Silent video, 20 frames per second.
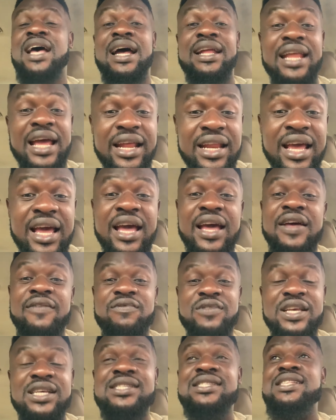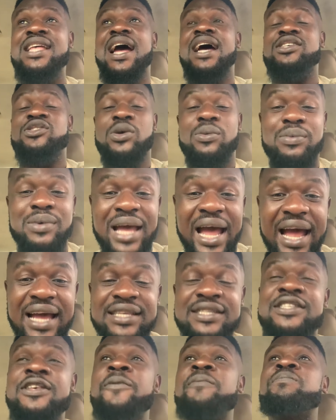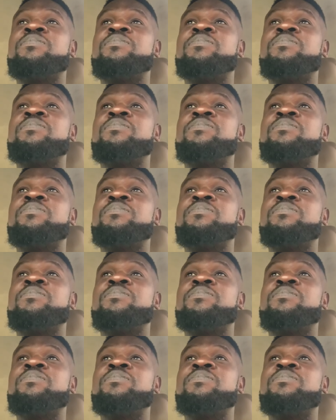And then this, there are some guys